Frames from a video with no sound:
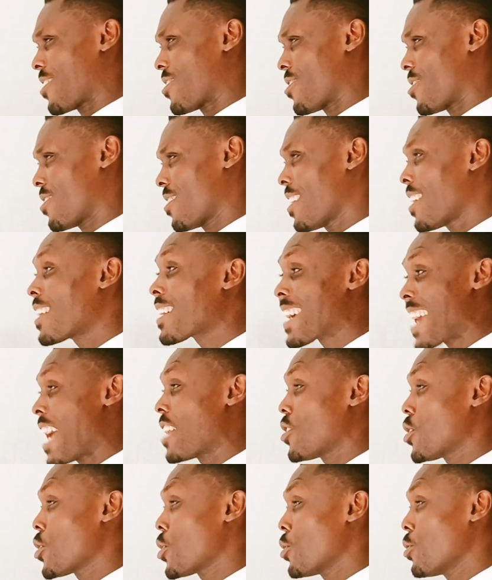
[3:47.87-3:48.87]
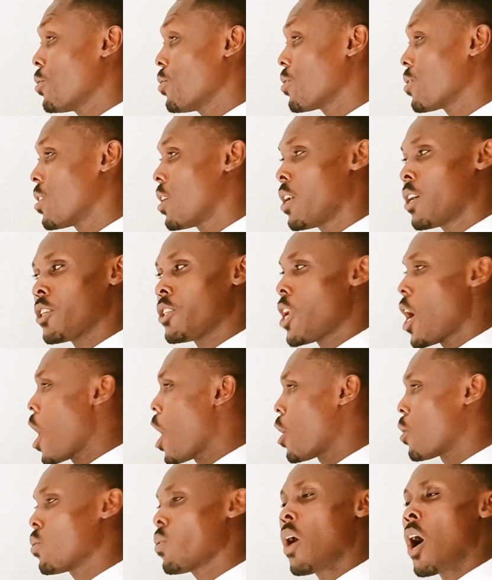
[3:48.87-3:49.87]
do this, can you?
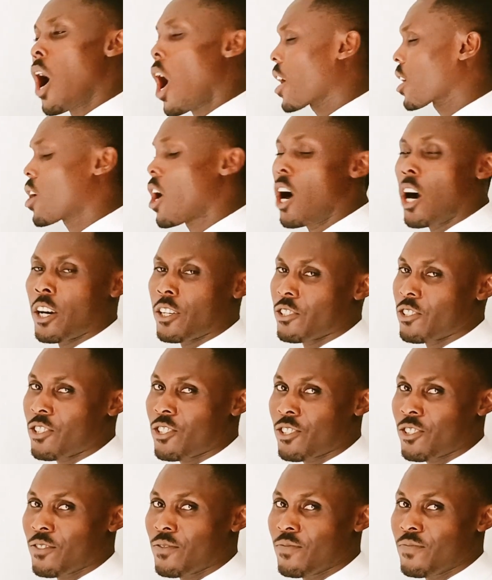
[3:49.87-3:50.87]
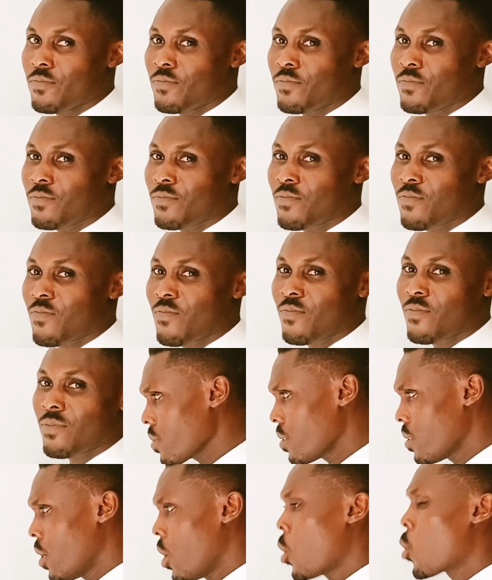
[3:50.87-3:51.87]
No, I can't.
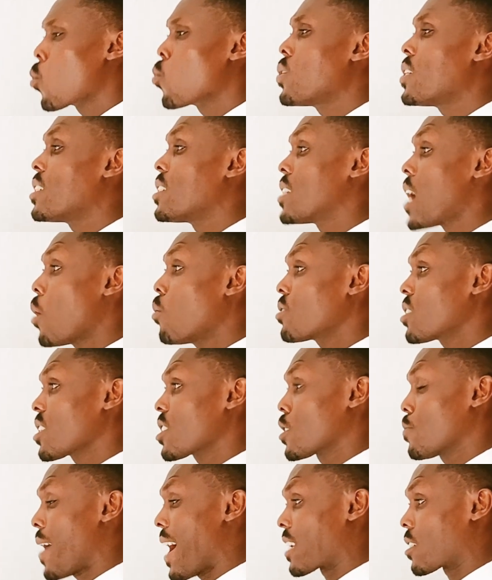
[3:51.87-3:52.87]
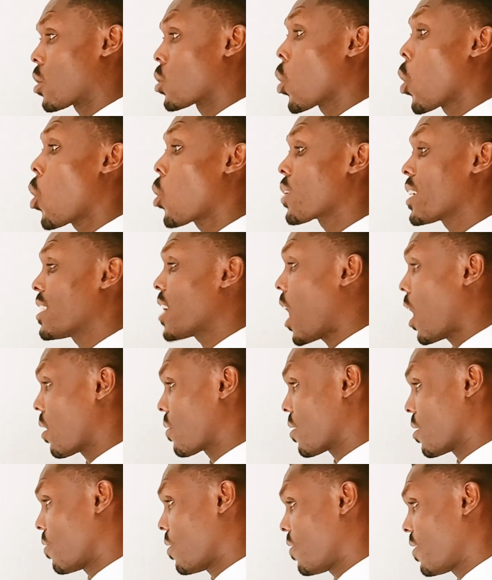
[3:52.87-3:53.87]
We don't expect Lord and
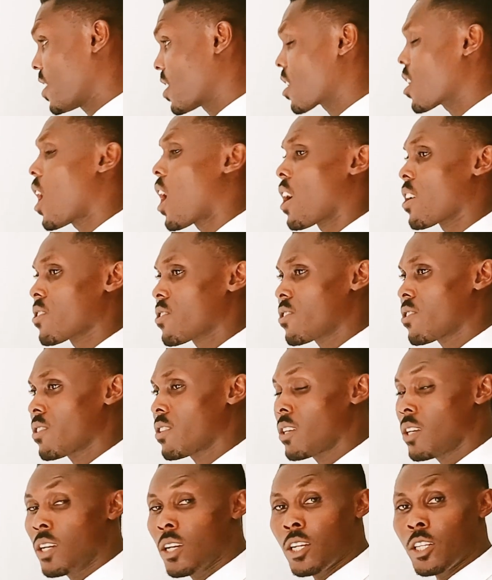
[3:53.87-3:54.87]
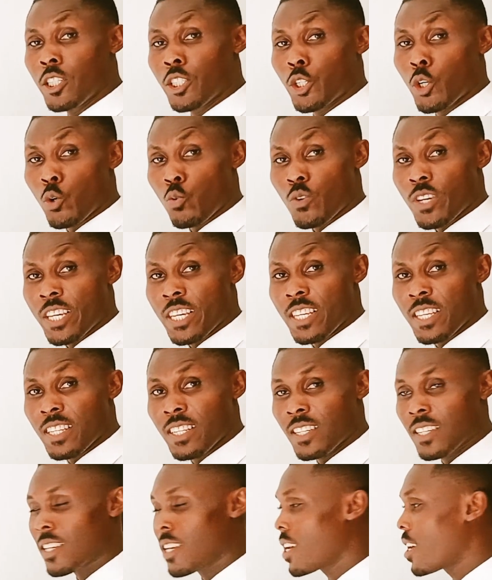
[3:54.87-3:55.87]
other in this class. Do
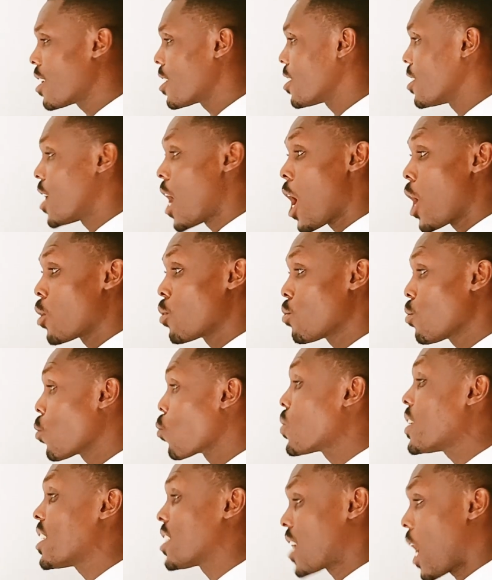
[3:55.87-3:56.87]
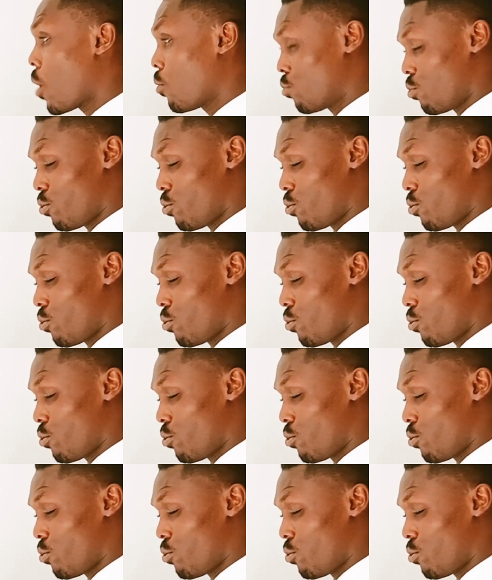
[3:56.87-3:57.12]
we? No, we